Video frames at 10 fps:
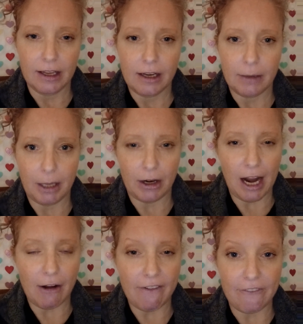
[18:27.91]
no matter
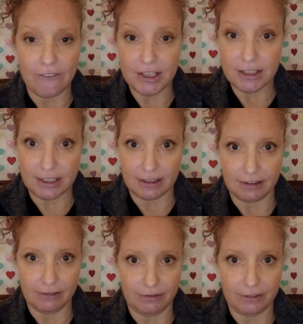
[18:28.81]
how
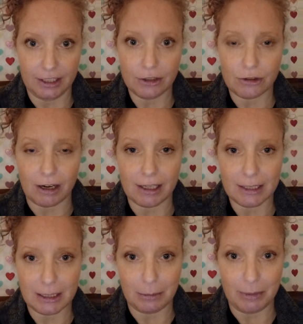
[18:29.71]
offensive it tries
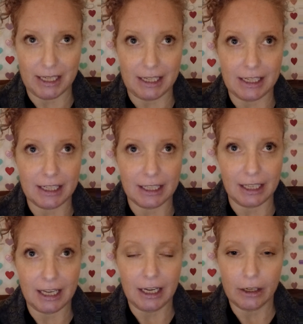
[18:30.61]
to be in
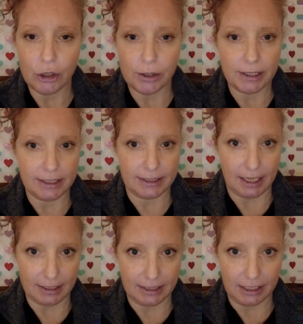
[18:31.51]

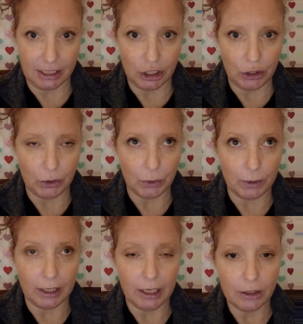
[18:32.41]
criticizing you and
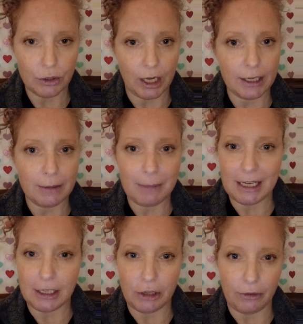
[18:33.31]
trying to
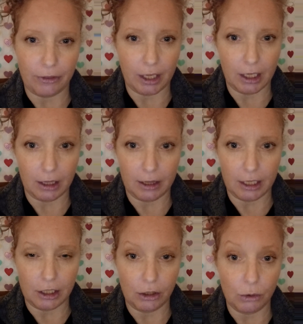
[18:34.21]
make you think that
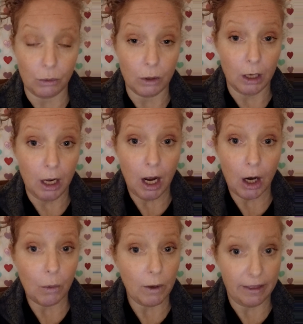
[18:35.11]
you are
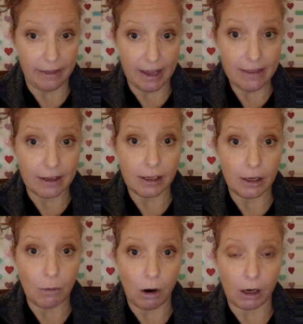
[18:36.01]
what they think you
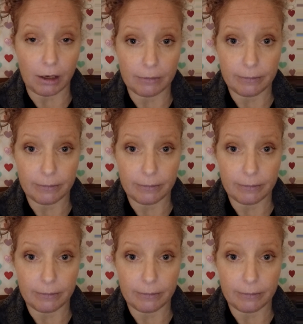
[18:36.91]
are,